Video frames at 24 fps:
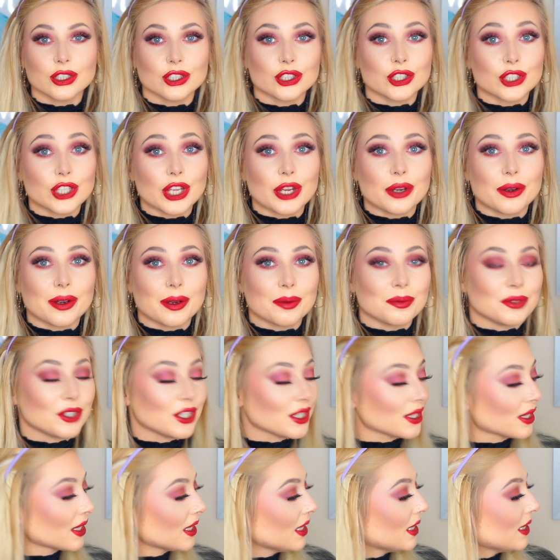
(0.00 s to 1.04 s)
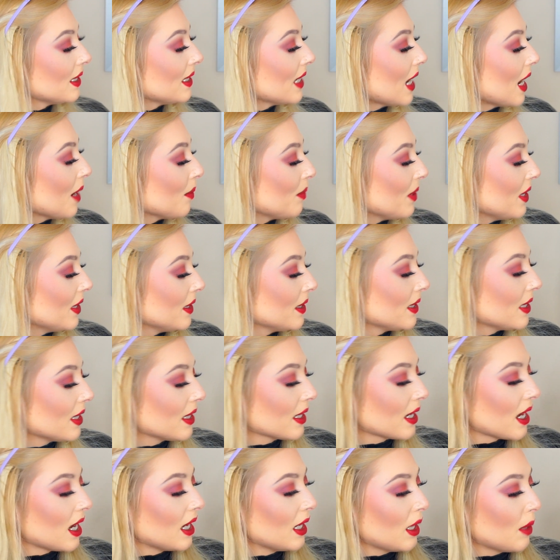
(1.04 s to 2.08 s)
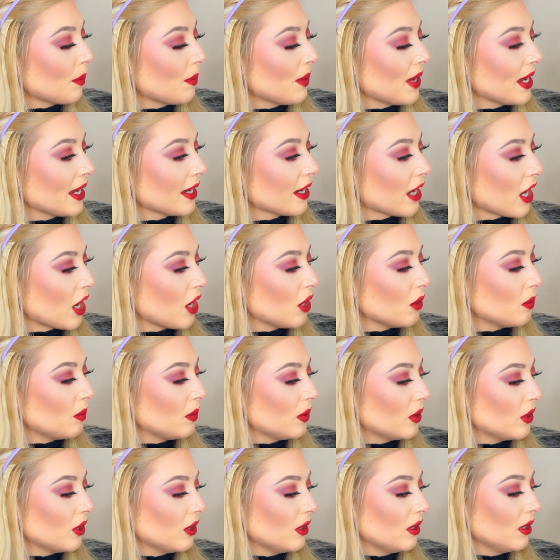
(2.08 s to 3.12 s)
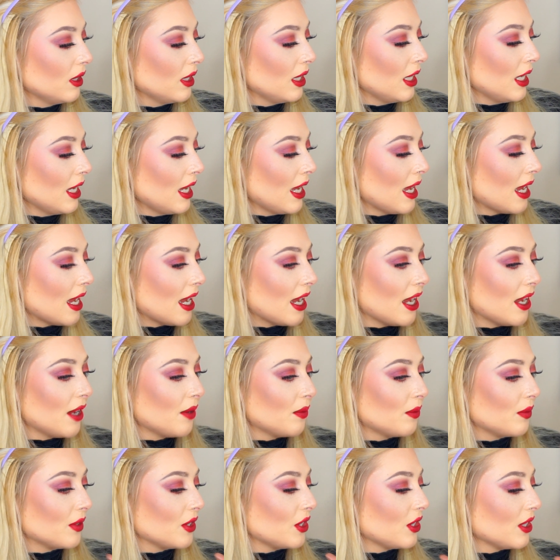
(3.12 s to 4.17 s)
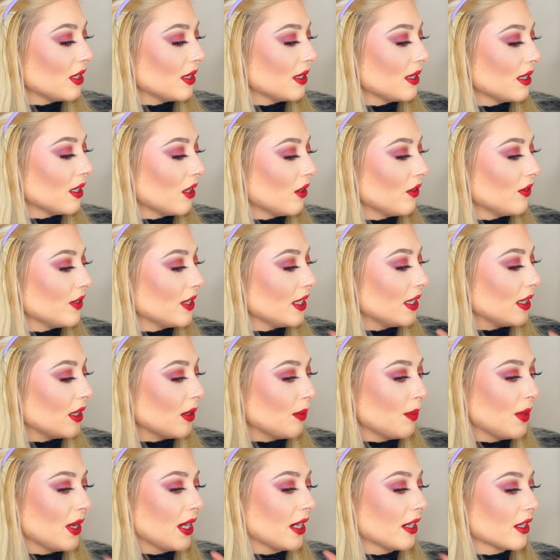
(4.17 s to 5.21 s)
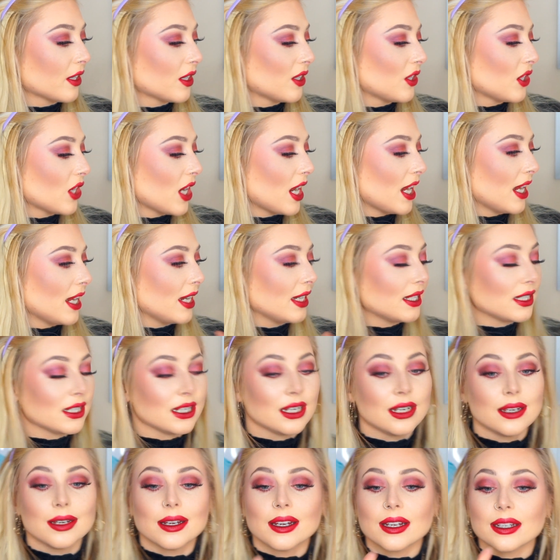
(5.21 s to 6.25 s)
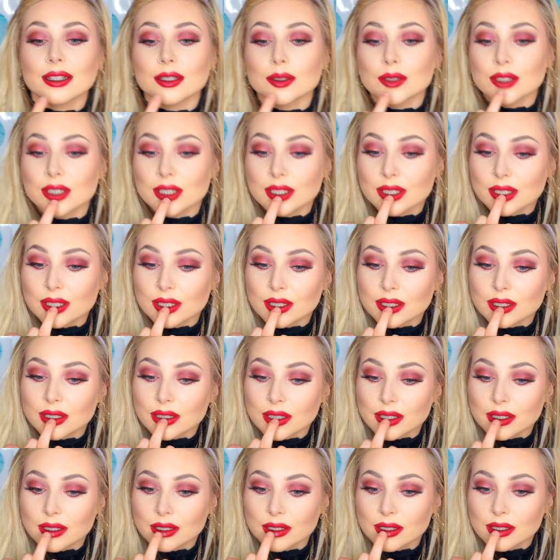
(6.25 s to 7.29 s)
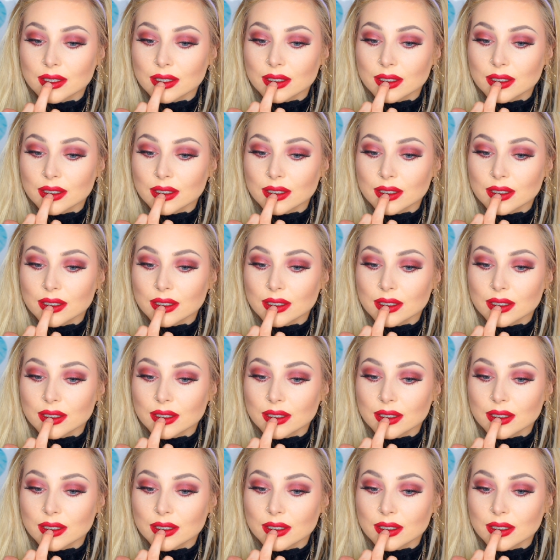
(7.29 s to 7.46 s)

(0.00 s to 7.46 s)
So I'm just going to dab into the colour Pink Opal, which is obviously the pink shade, and I'm just gonna,